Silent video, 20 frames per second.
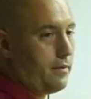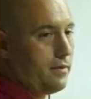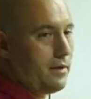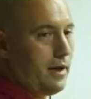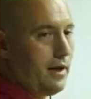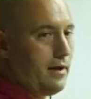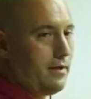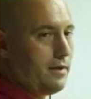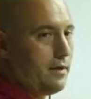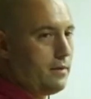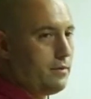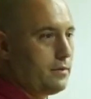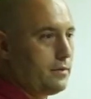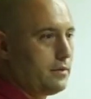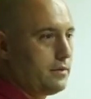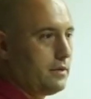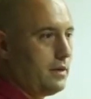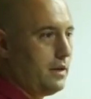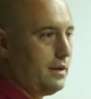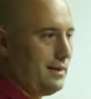would have, there
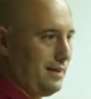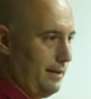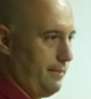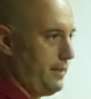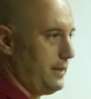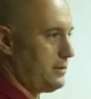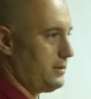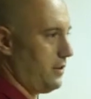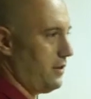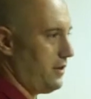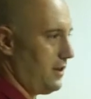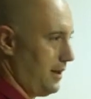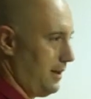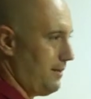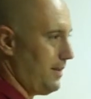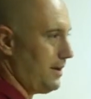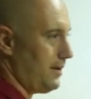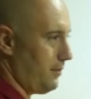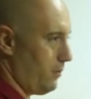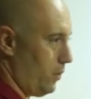were uh, limits on the
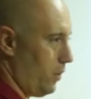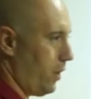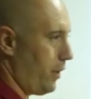amount of